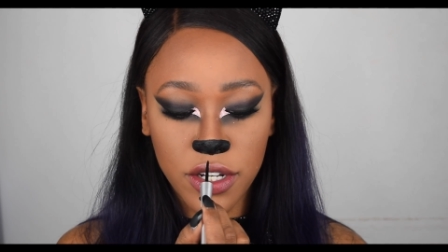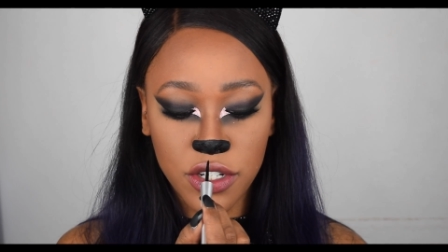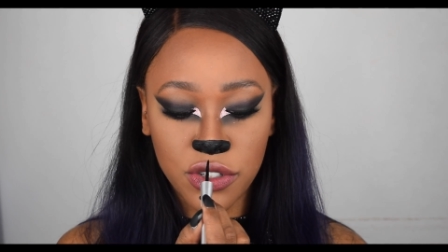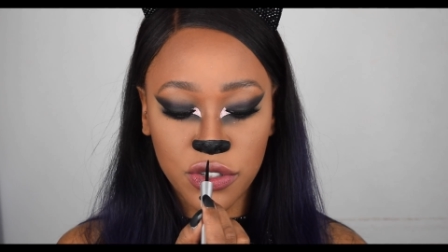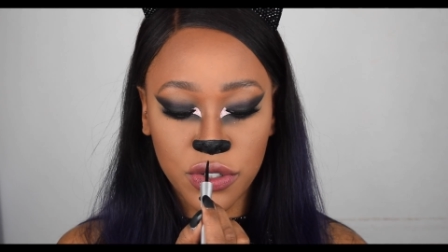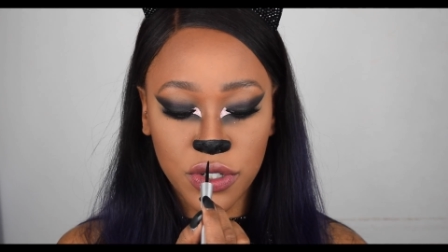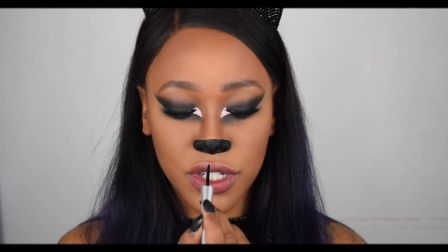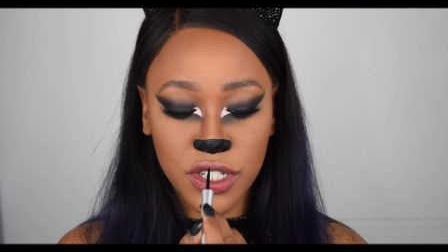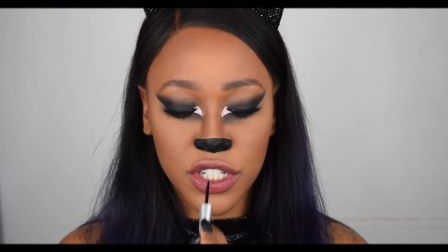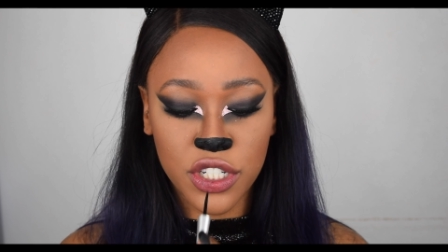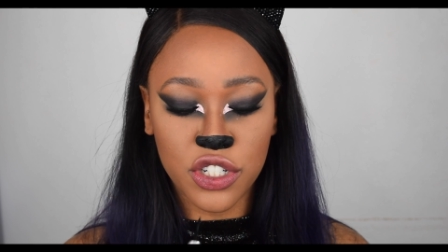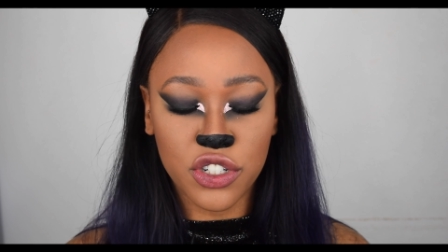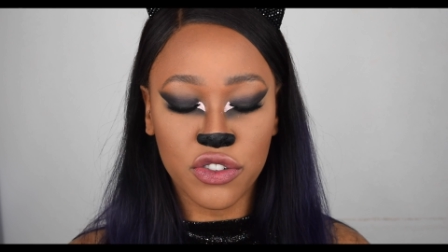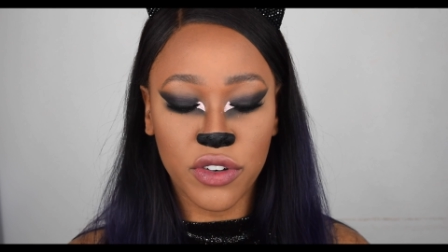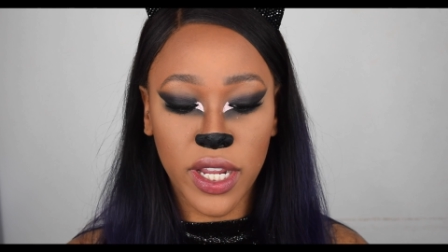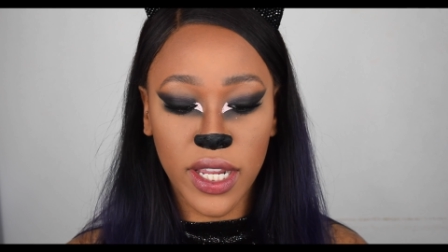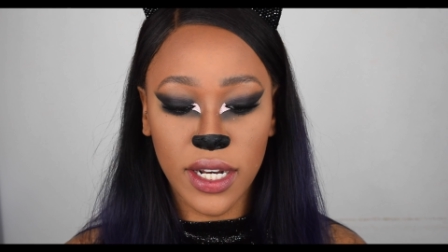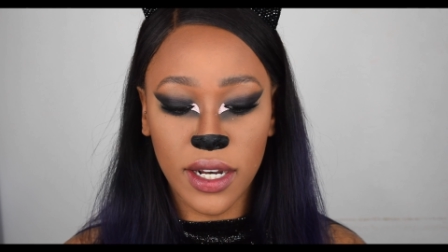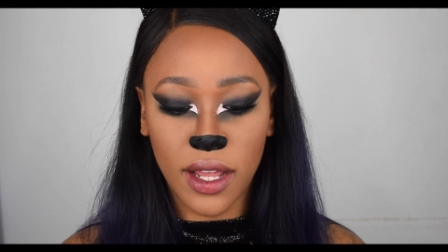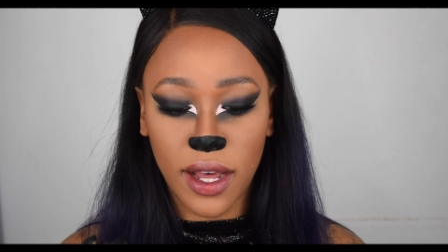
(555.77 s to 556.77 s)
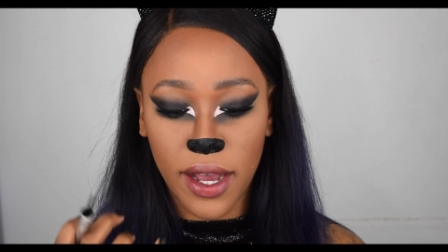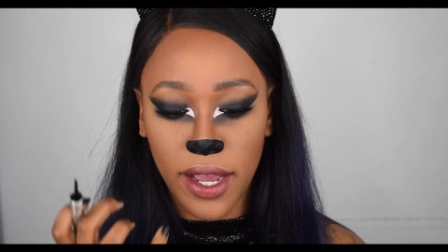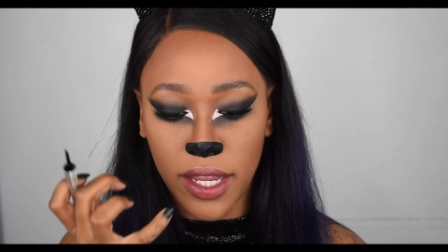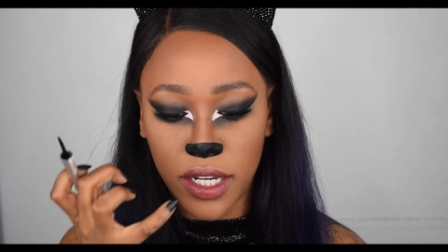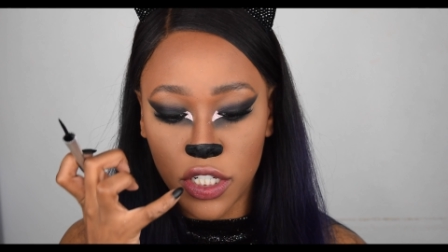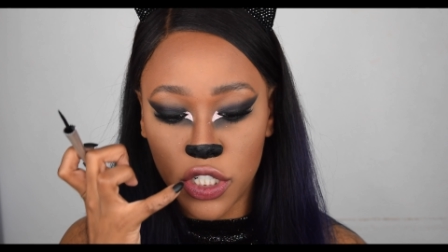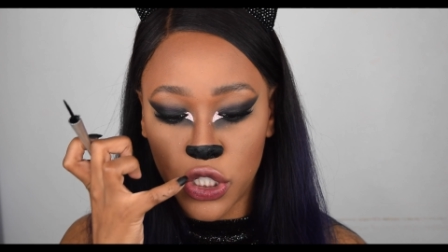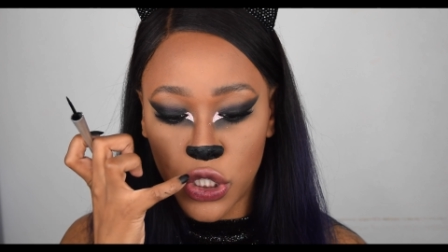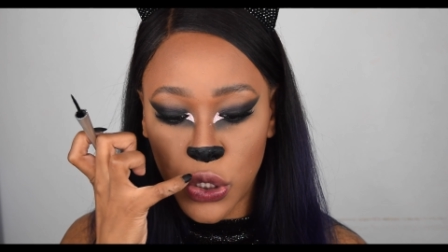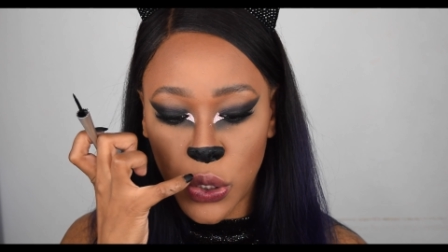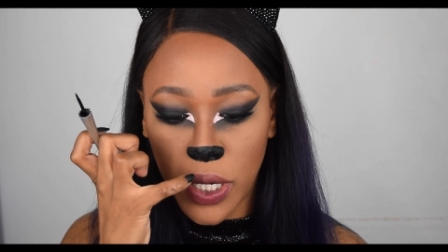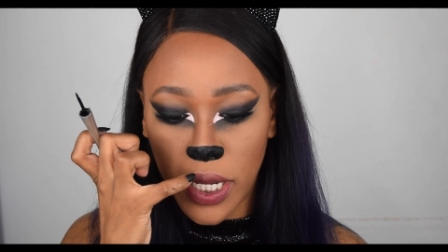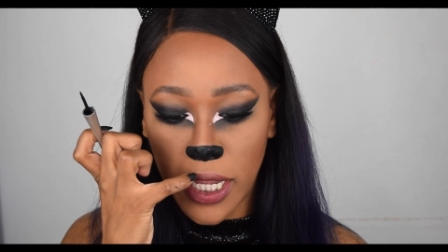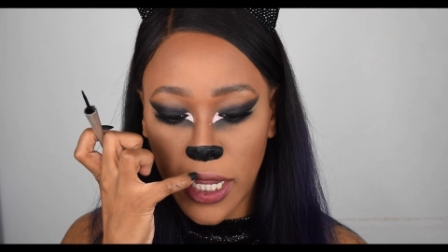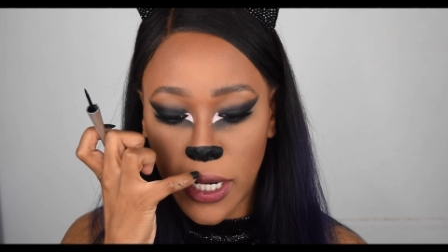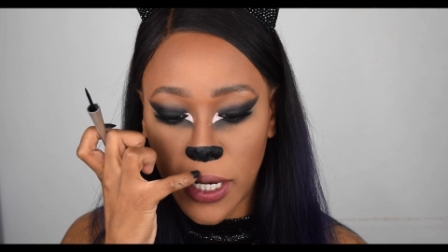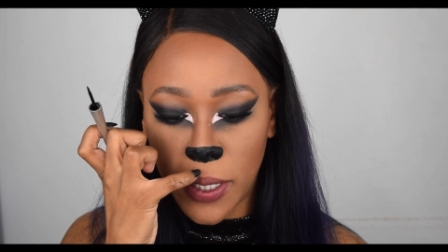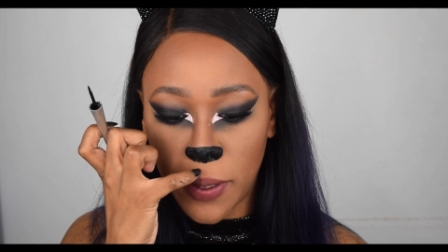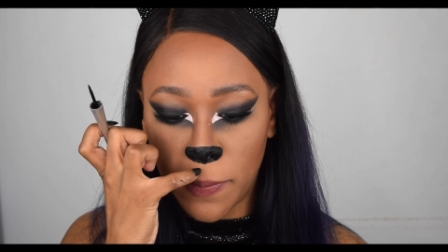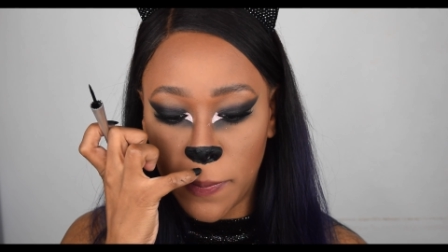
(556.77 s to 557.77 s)
and draw a straight line
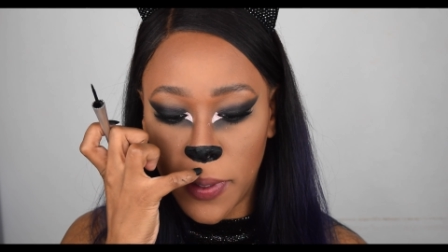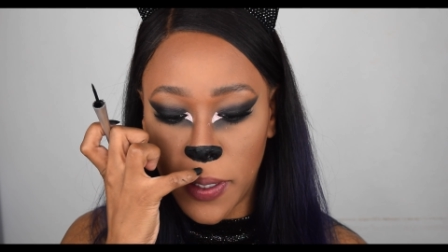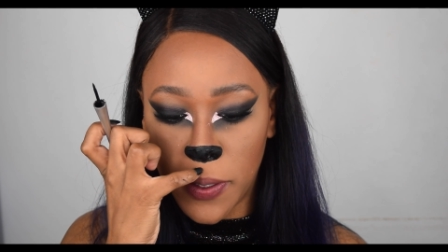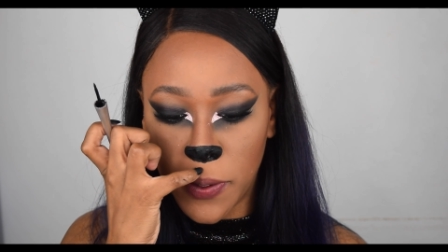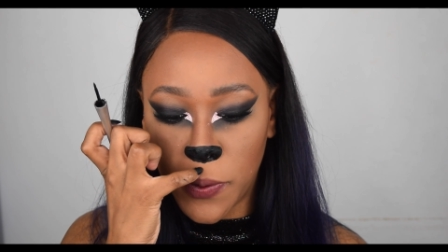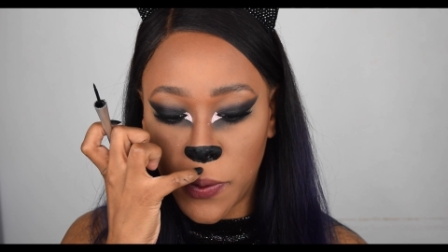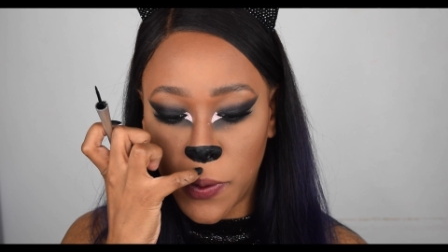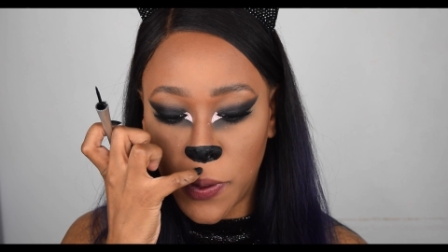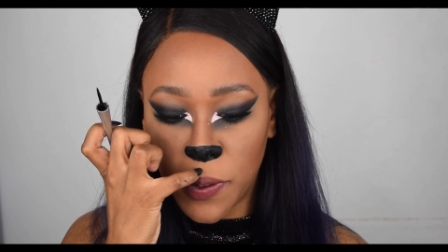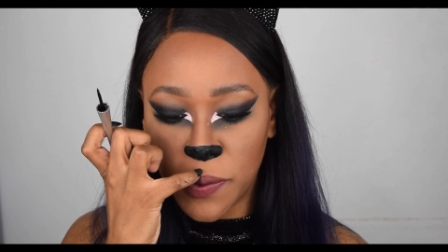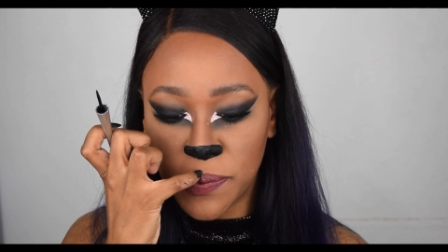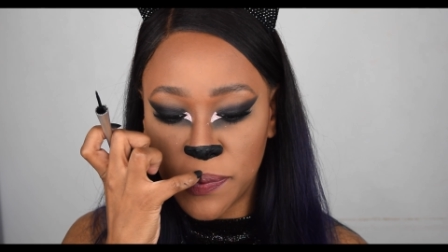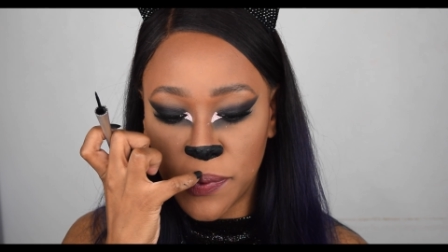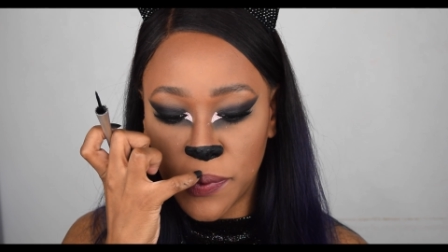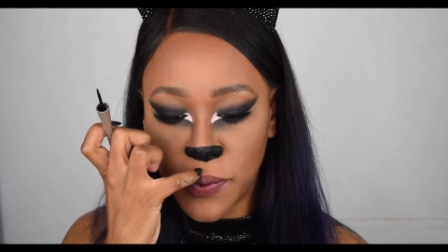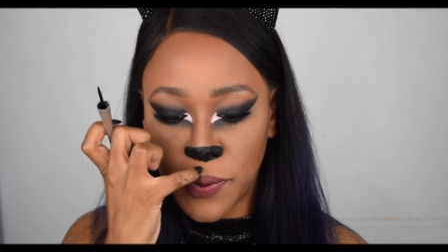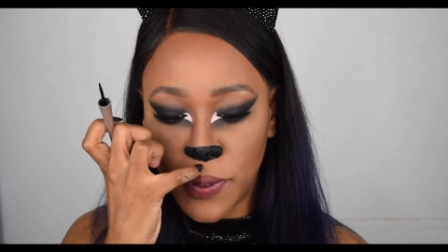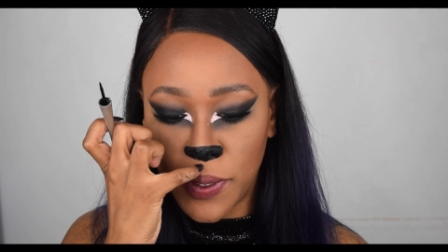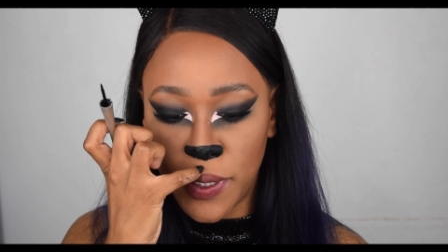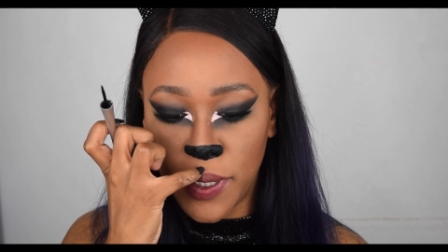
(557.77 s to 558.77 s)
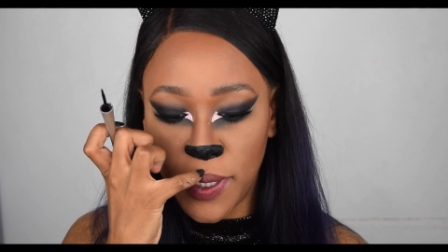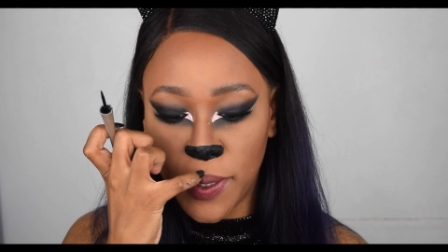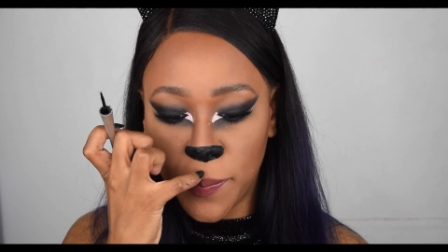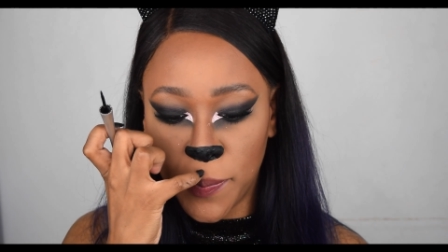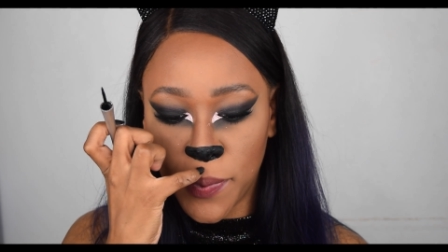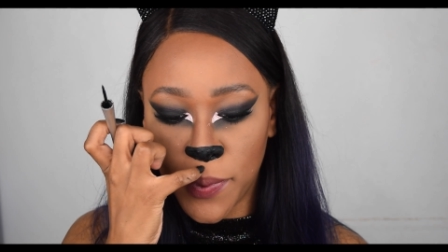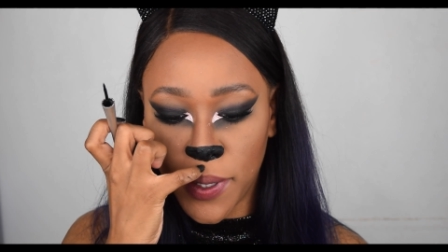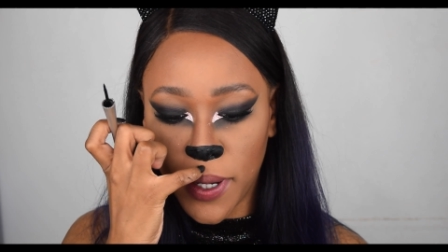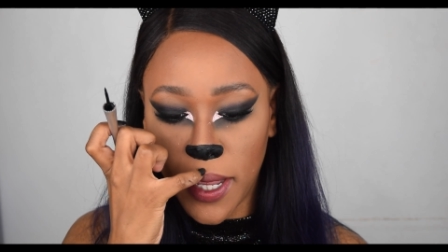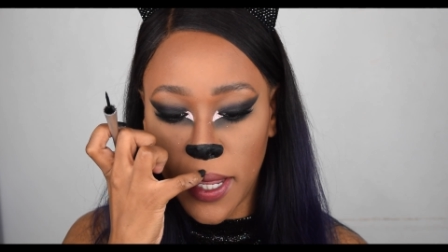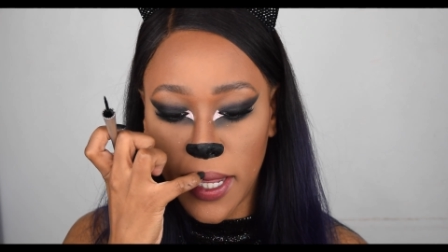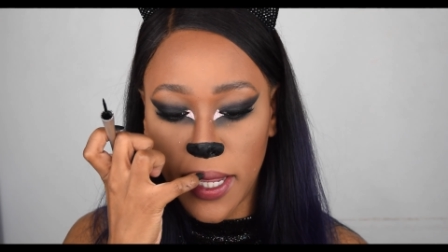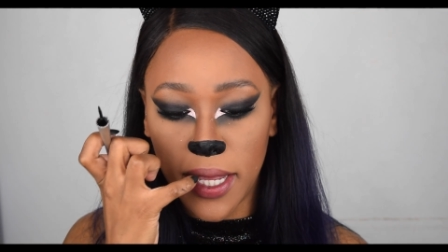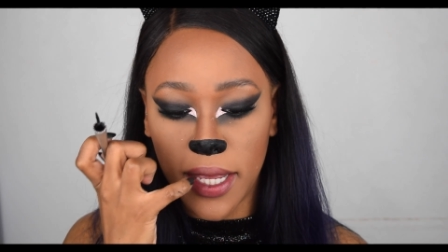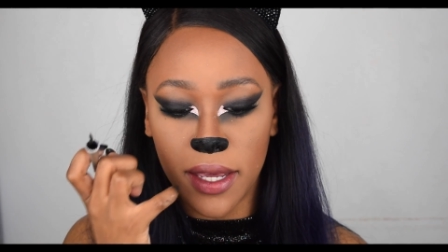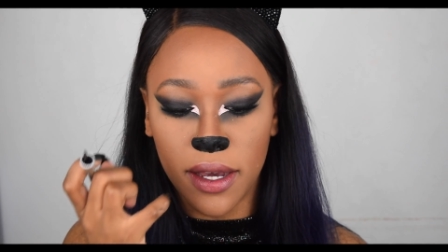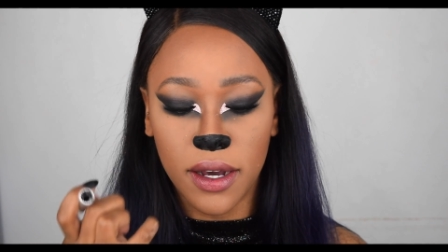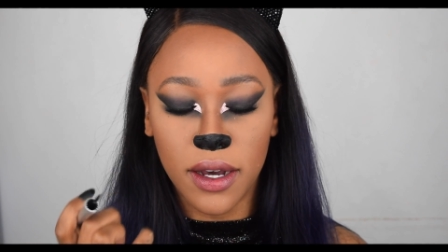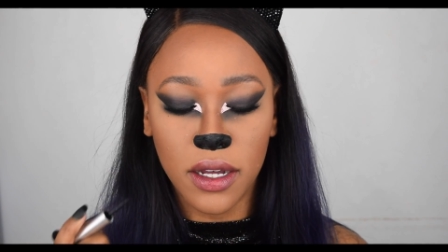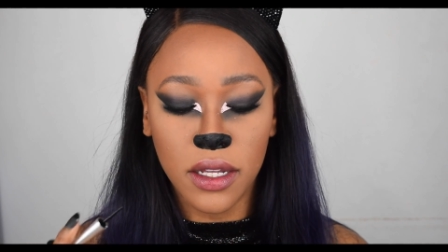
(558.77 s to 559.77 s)
straight in the middle of your lip right
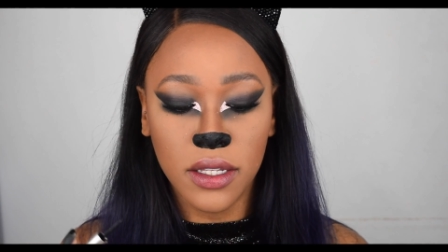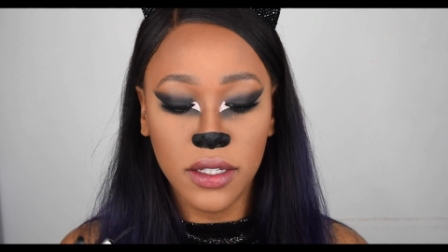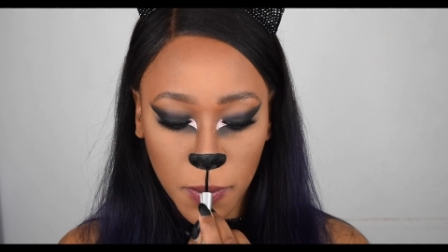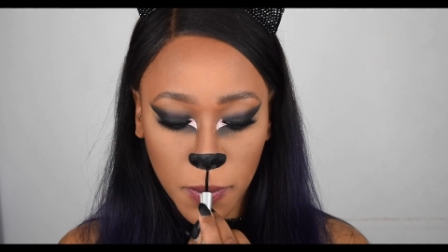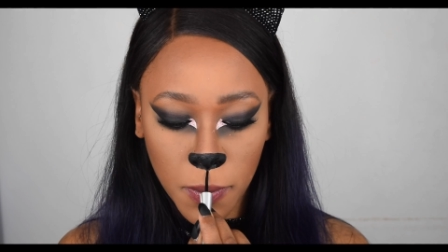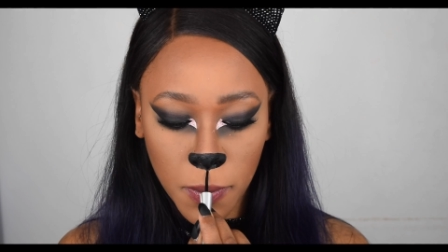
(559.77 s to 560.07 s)
here.